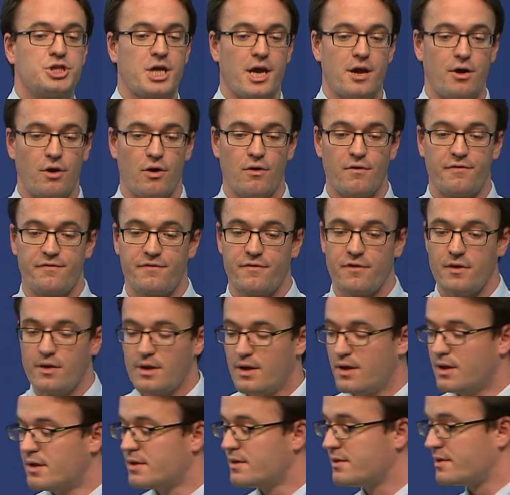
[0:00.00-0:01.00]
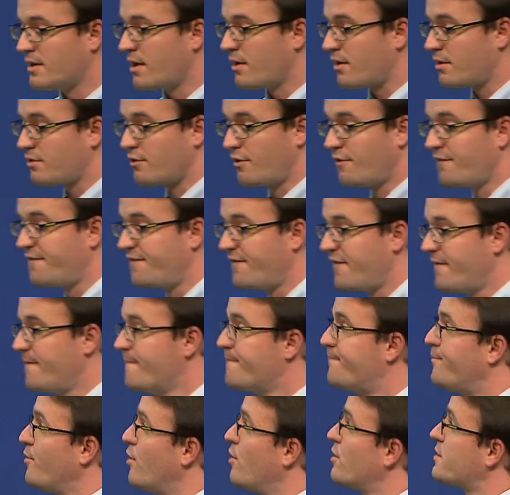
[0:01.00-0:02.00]
share of their coffee
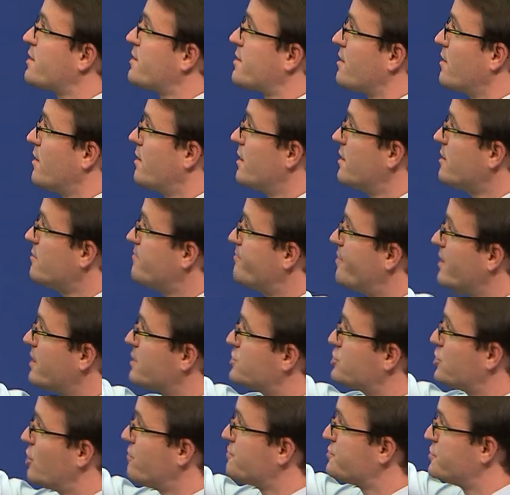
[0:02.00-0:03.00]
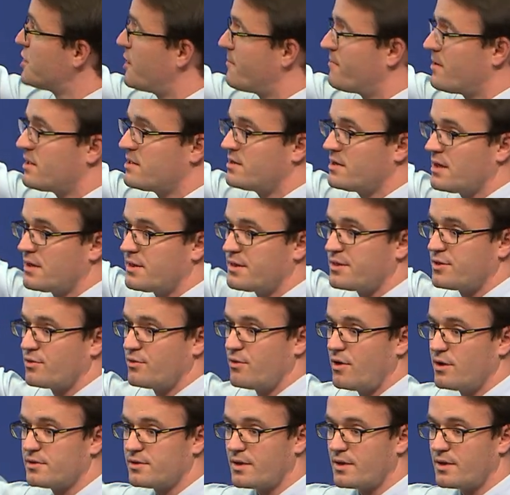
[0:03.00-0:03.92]
imports in Belgium, Germany, and so